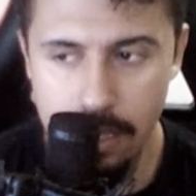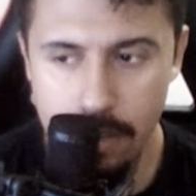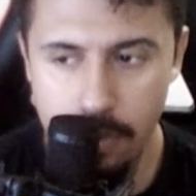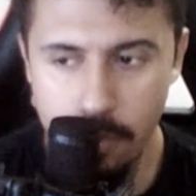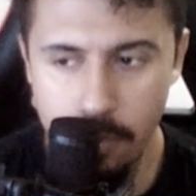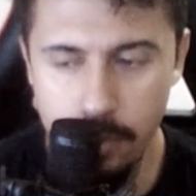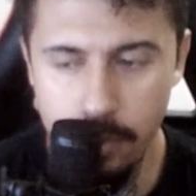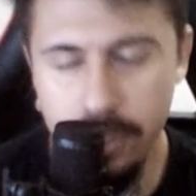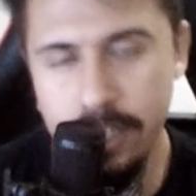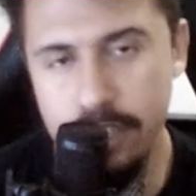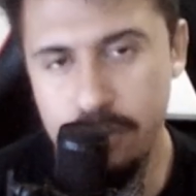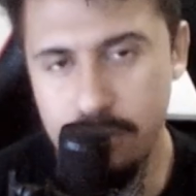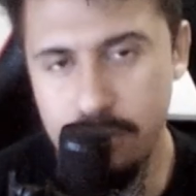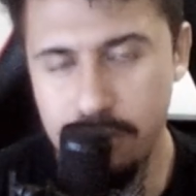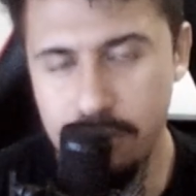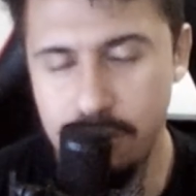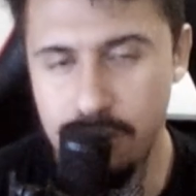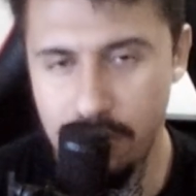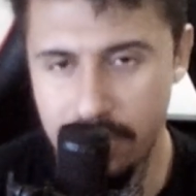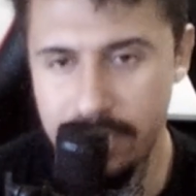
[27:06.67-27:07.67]
we need to
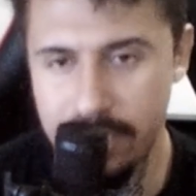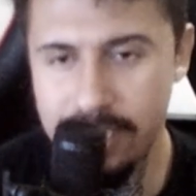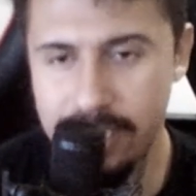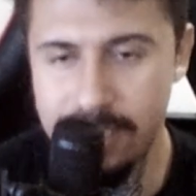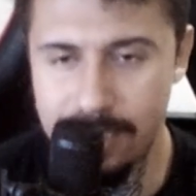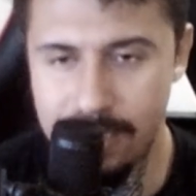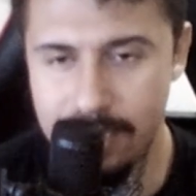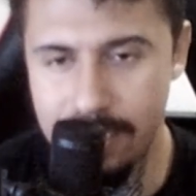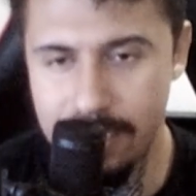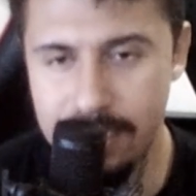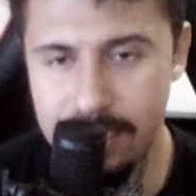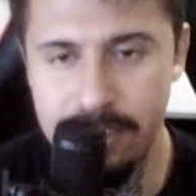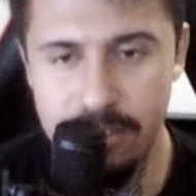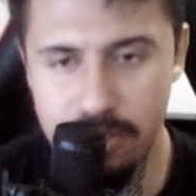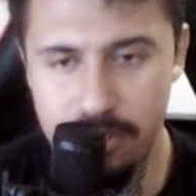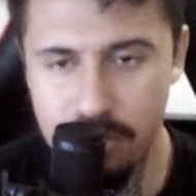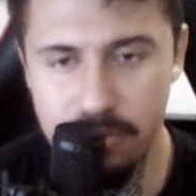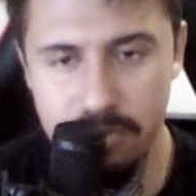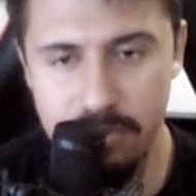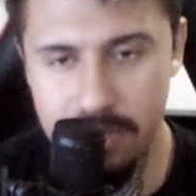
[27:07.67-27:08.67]
join these
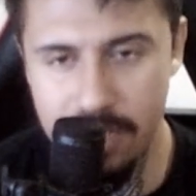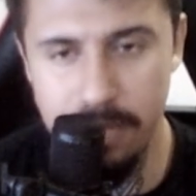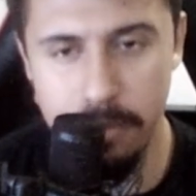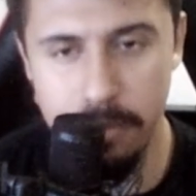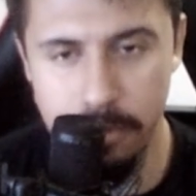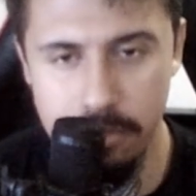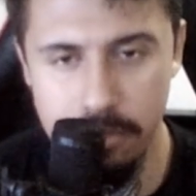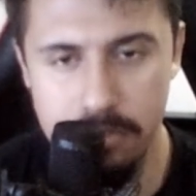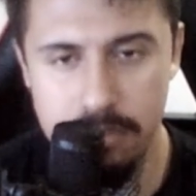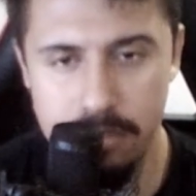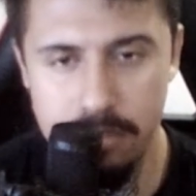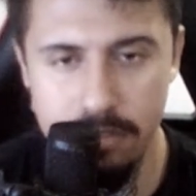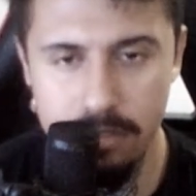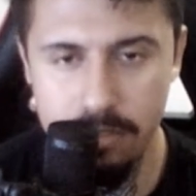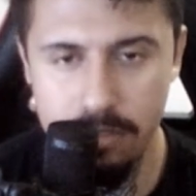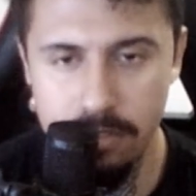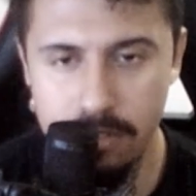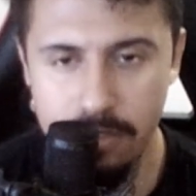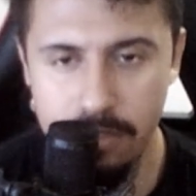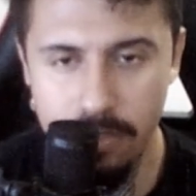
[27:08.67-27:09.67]
two tables,
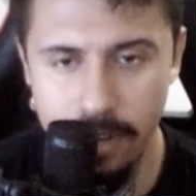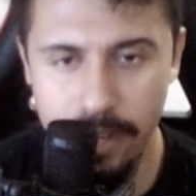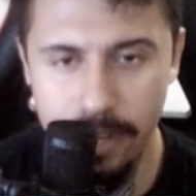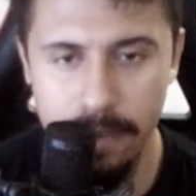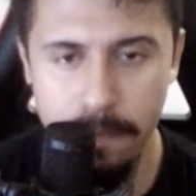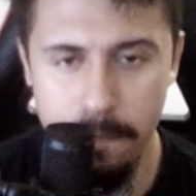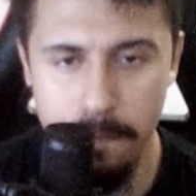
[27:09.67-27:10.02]
right?